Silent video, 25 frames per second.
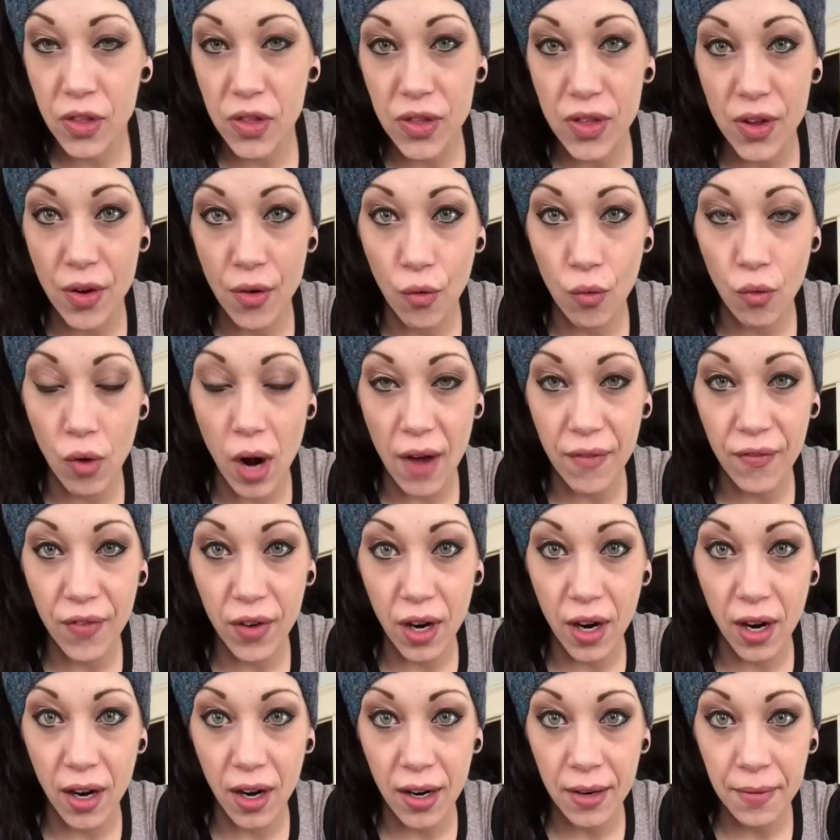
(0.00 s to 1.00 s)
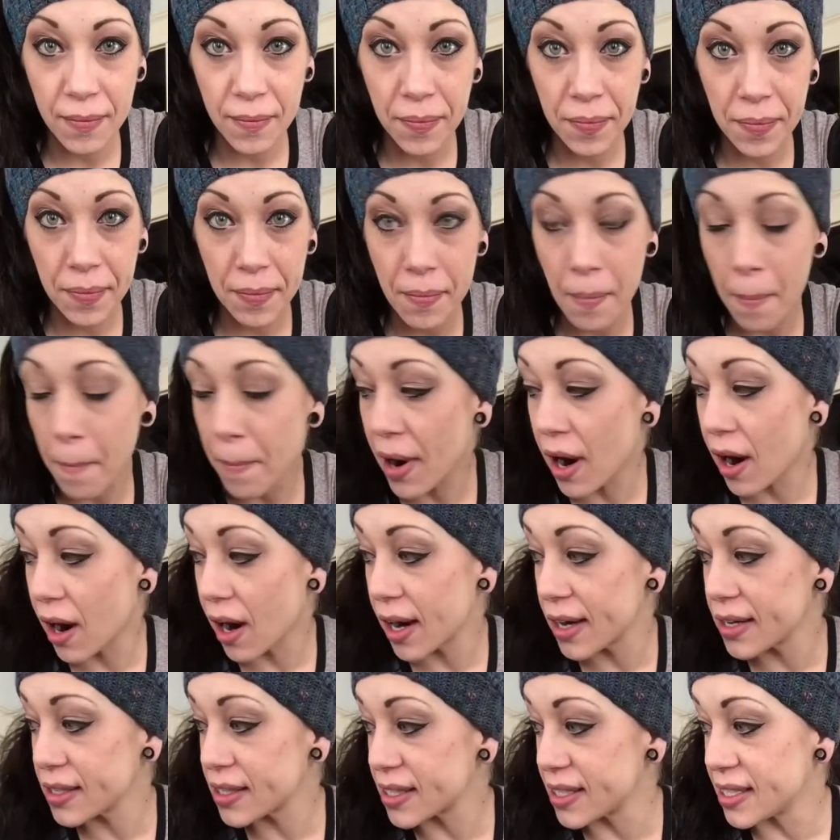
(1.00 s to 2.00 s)
the rougher
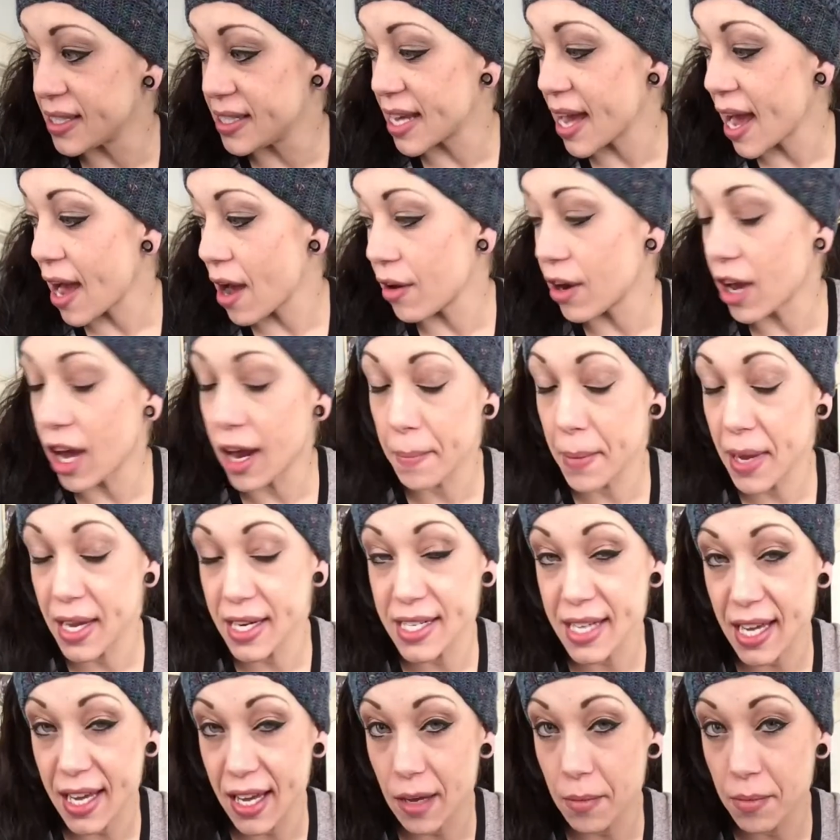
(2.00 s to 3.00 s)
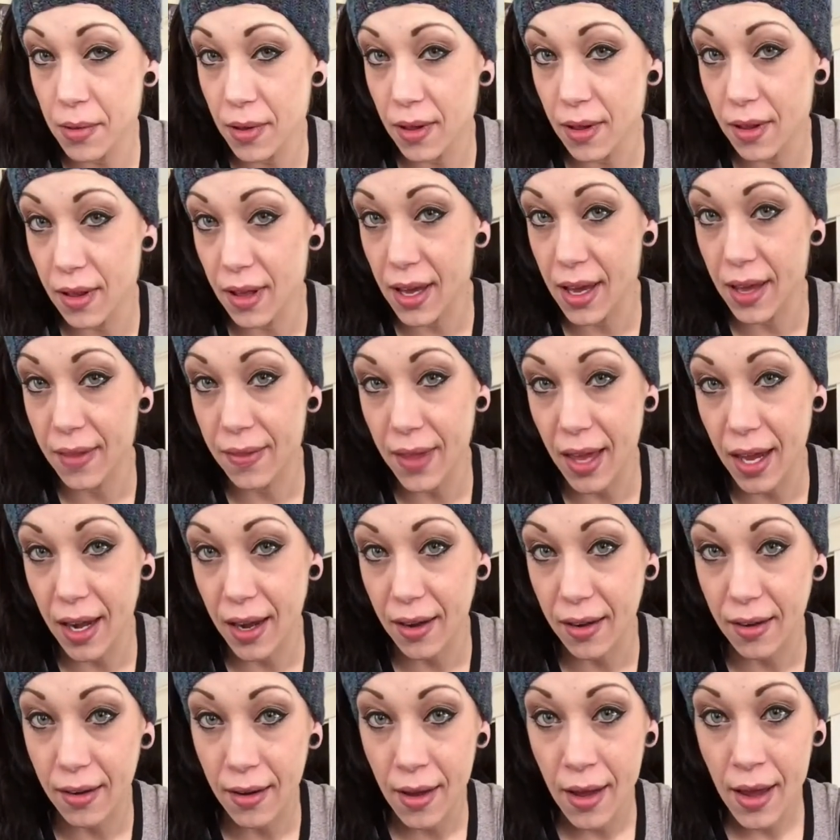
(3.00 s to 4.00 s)
parts down on my table, and
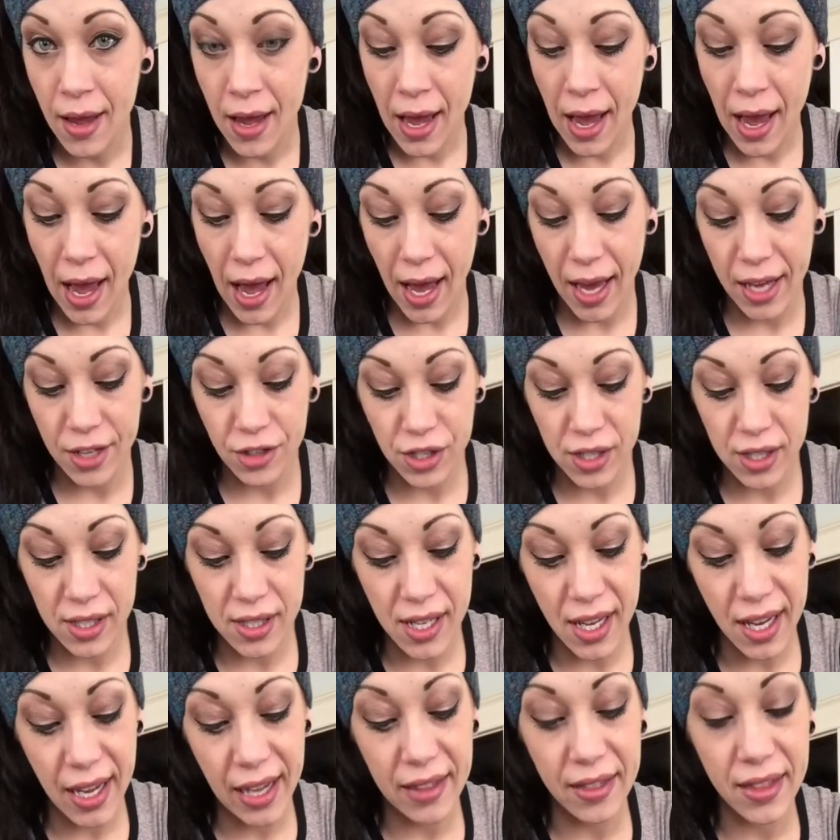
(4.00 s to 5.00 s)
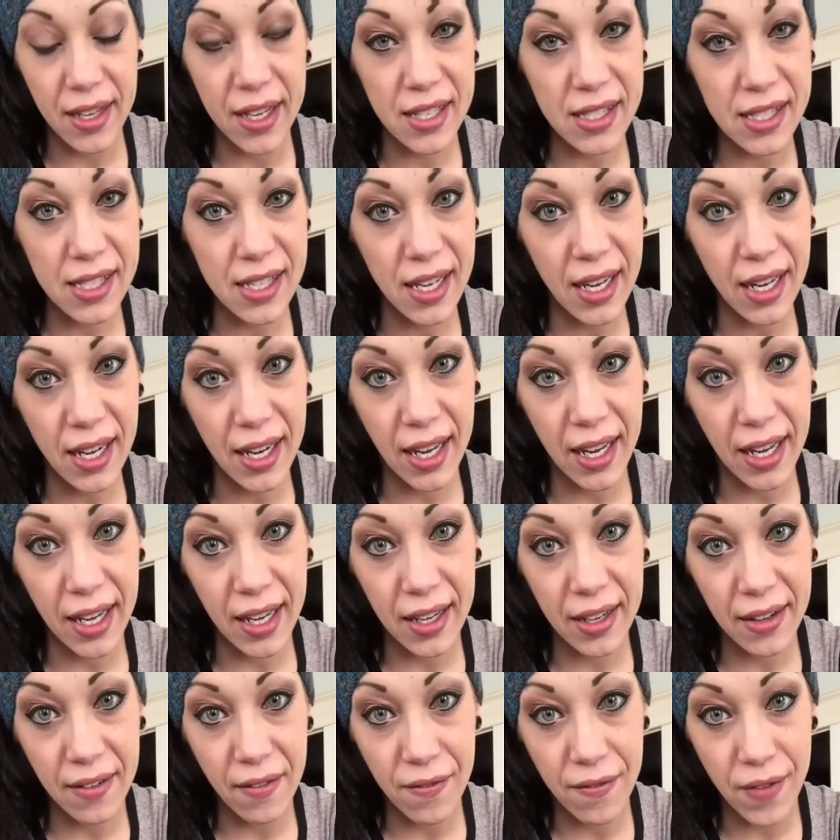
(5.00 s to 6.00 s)
then I just take this and
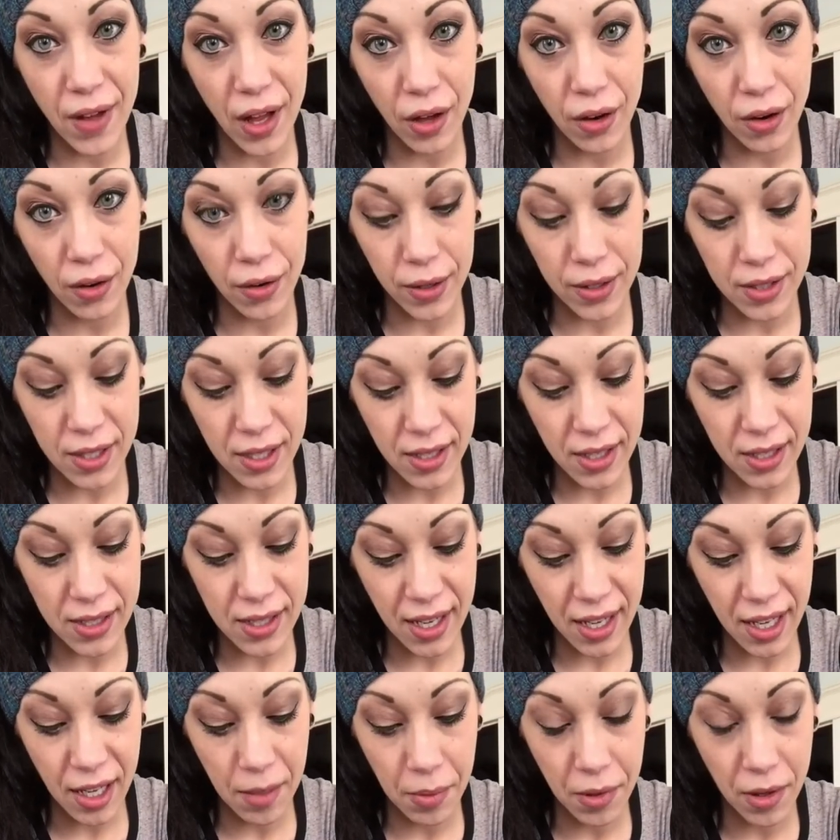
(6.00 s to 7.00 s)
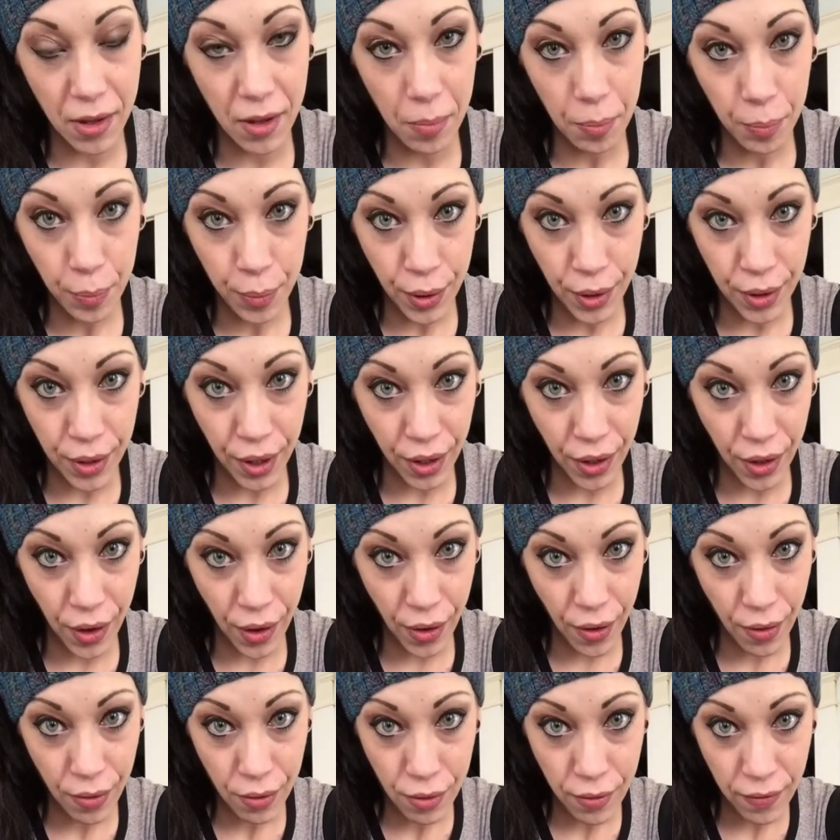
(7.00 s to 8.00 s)
I Velcro it to the table, put it
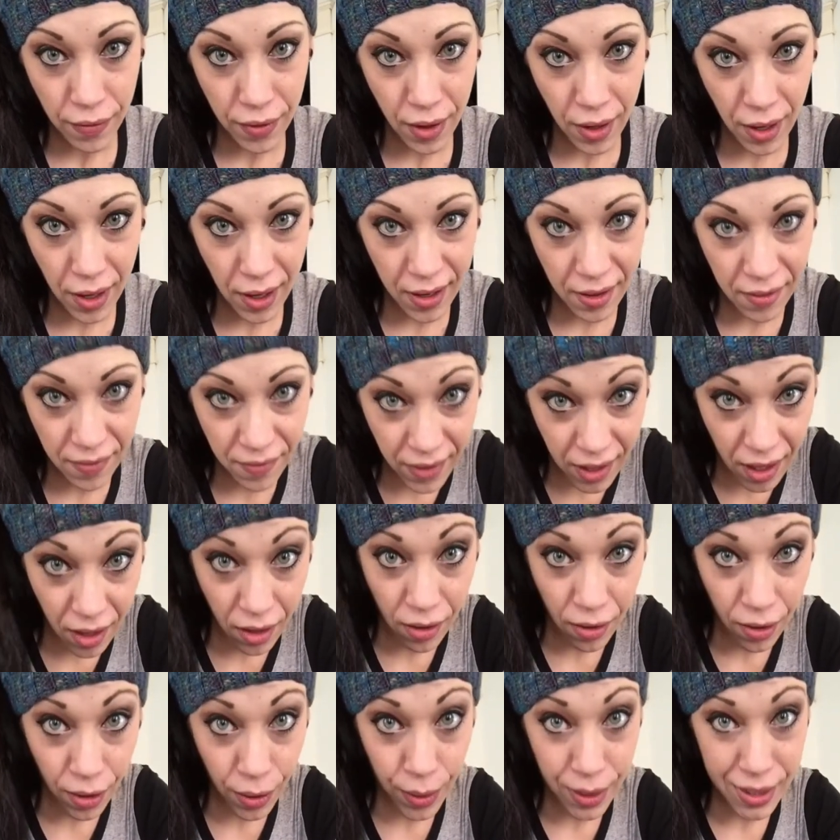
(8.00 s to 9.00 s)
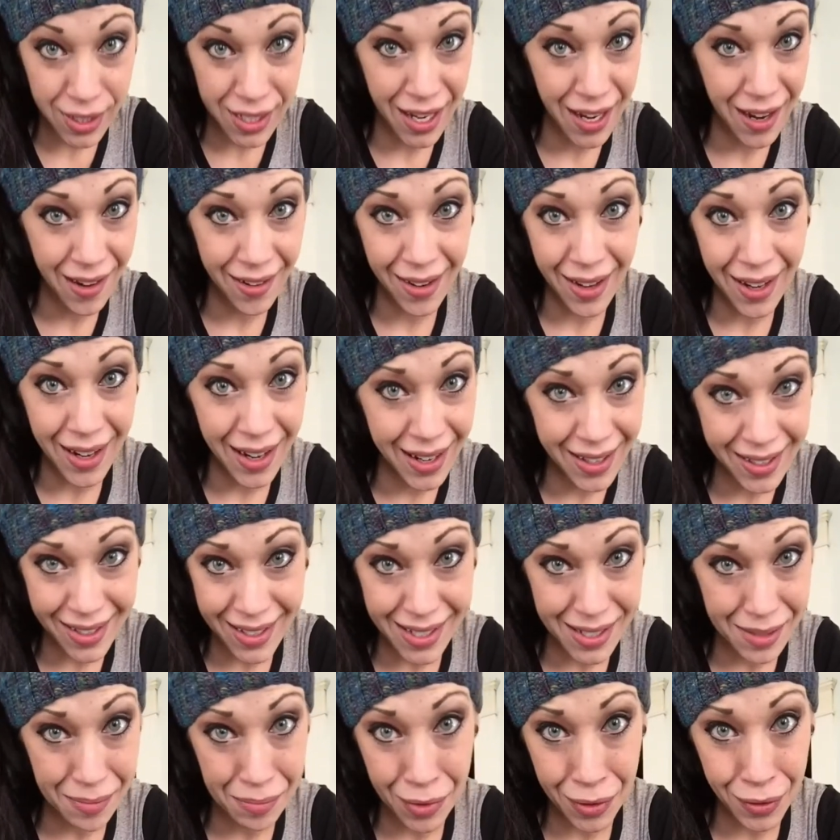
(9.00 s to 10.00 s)
over and Velcro it down, and it
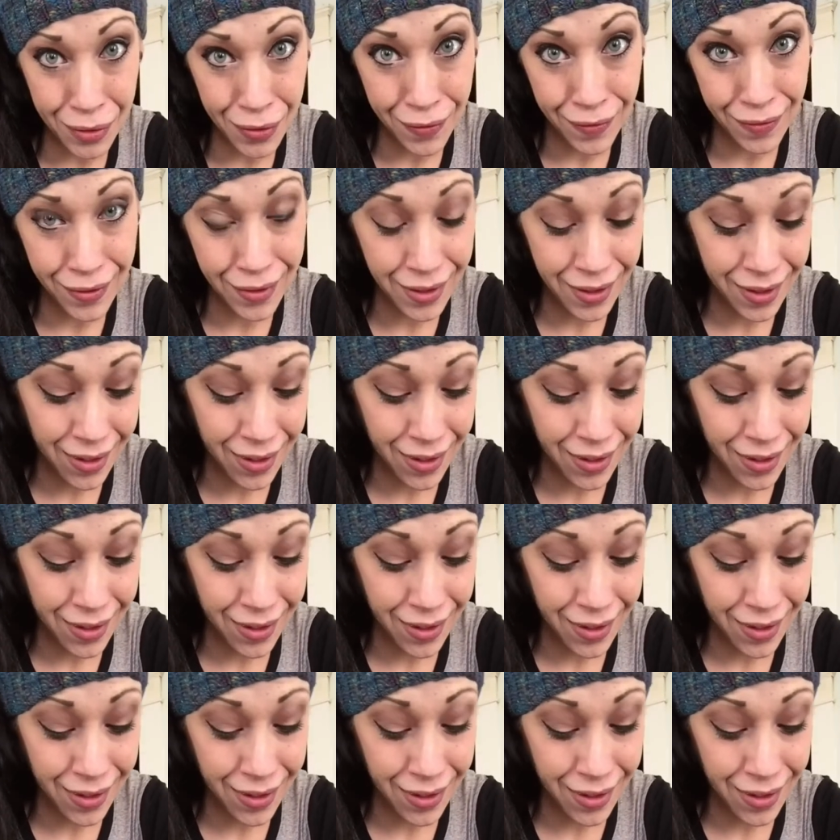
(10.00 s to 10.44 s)
doesn't move.